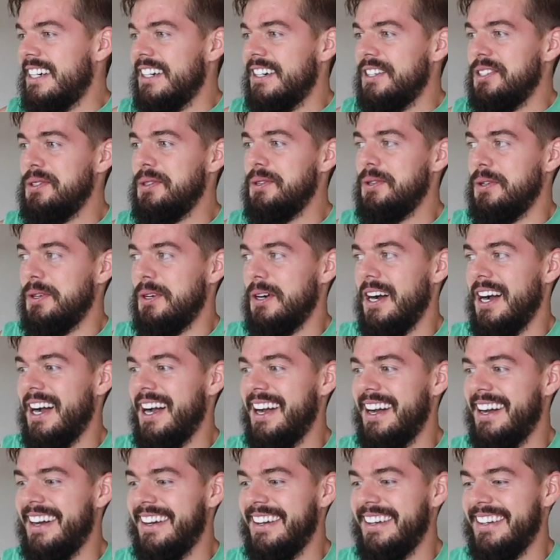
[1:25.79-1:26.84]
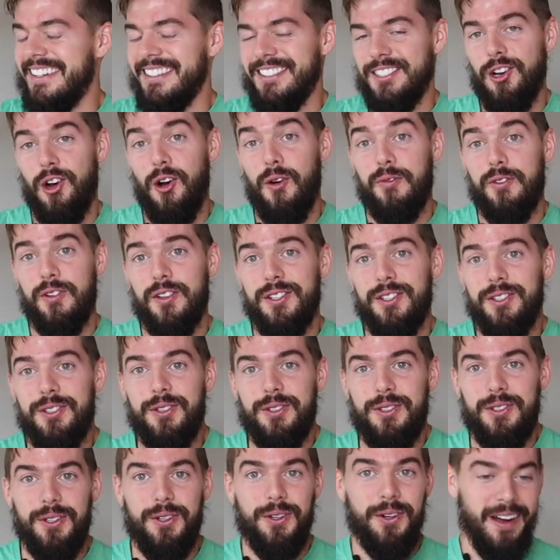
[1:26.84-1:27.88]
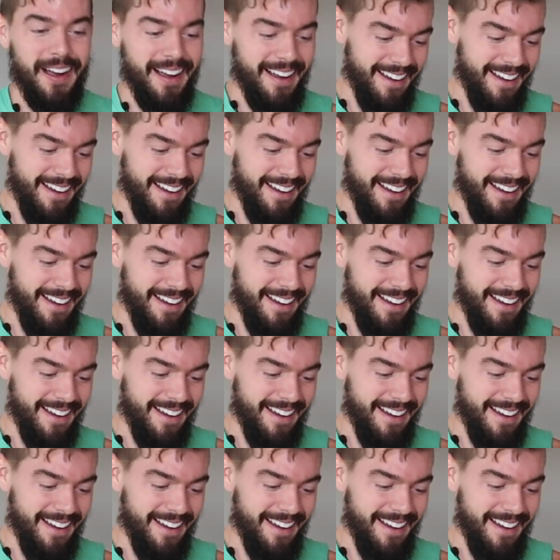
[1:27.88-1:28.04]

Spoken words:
Whew. So hopefully you do too.